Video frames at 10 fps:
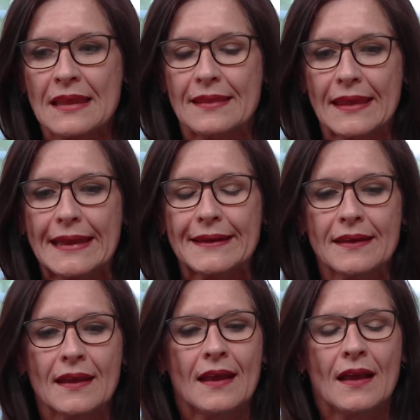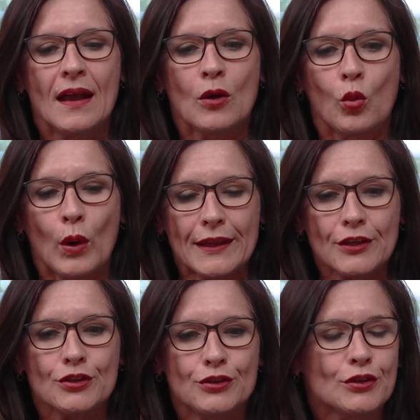then when
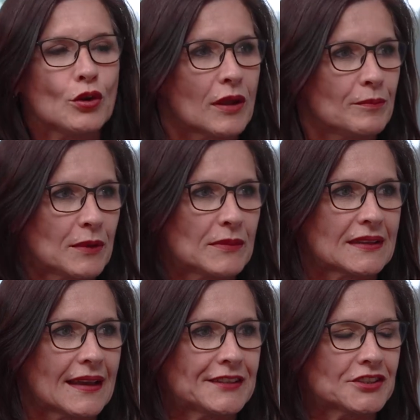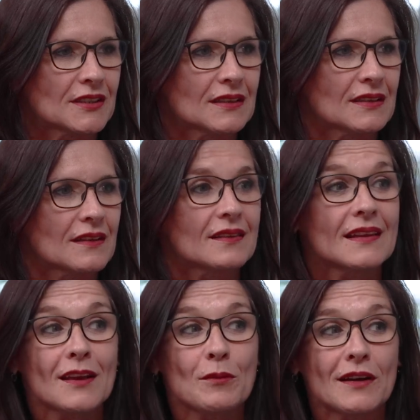you do your implementation,
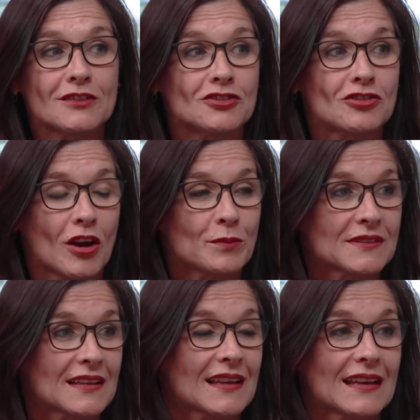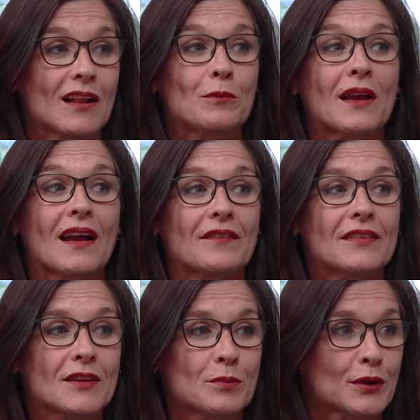think about jobs that can help
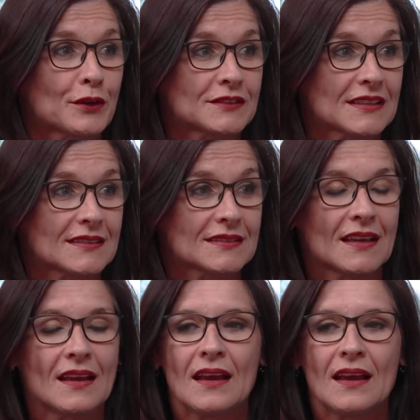govern the process.